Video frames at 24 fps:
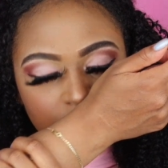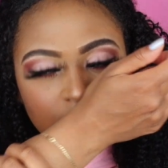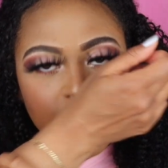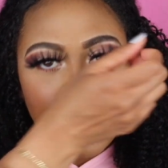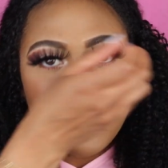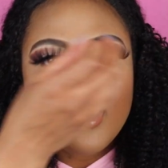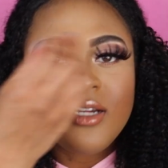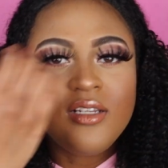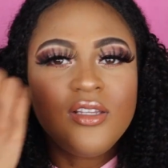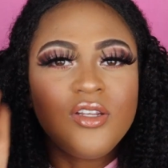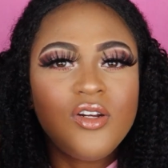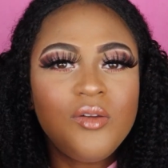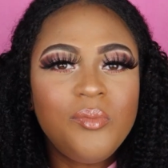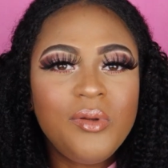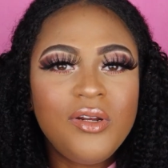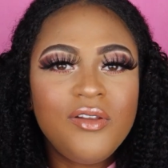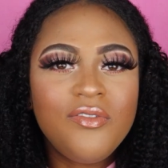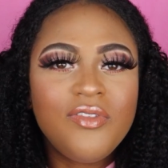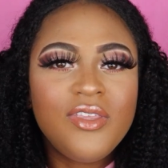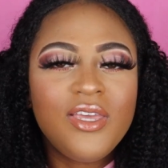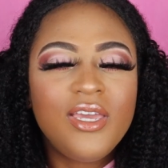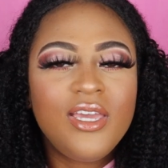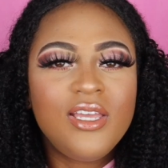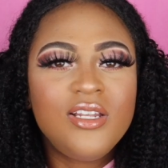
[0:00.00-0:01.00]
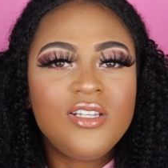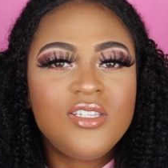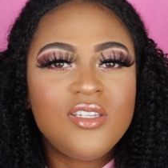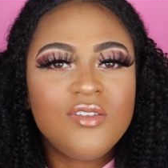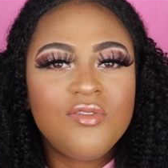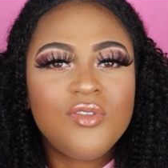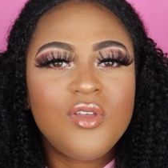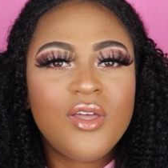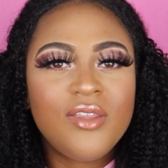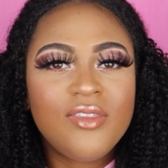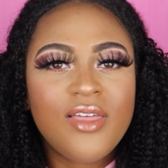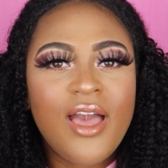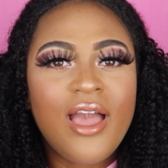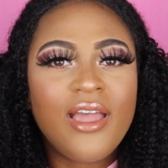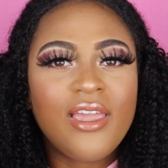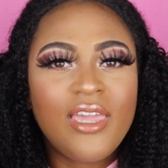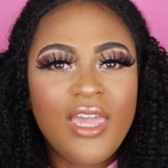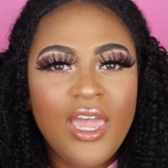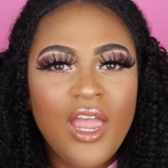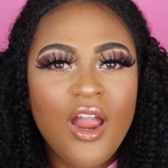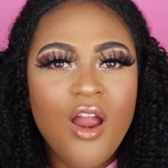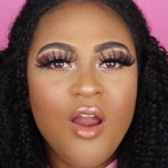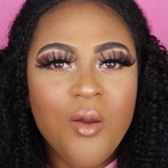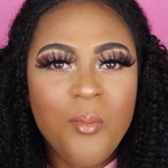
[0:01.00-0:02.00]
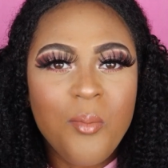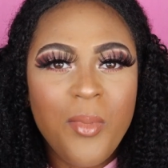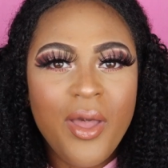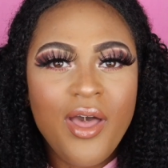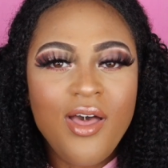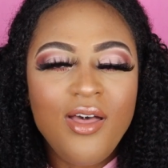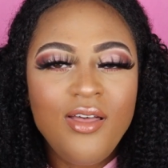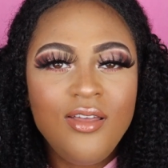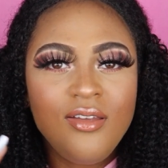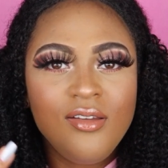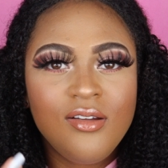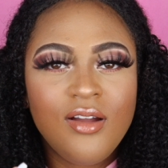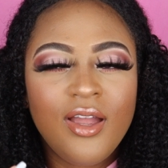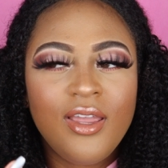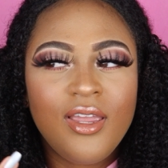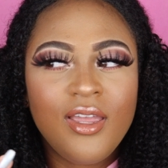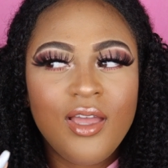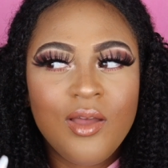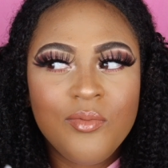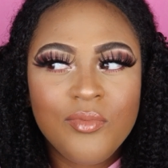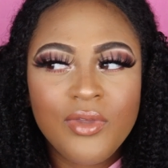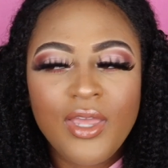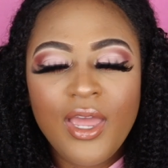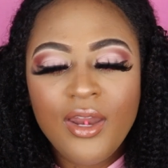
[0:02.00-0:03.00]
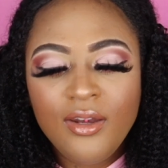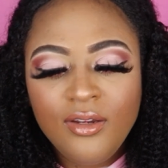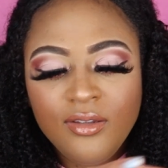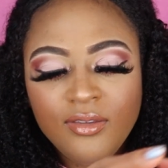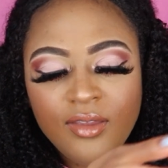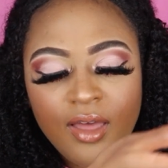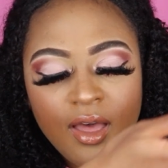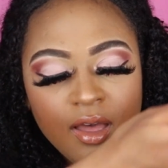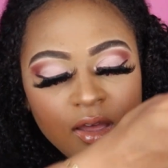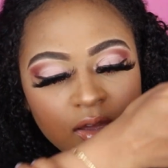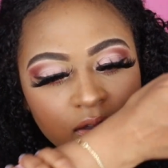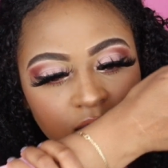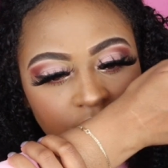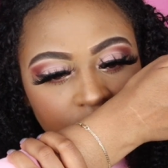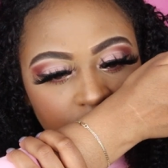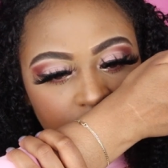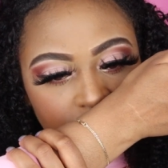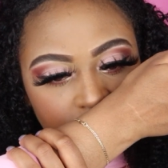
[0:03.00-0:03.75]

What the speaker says: and a little bit of the hints of that caramel. I'm getting that.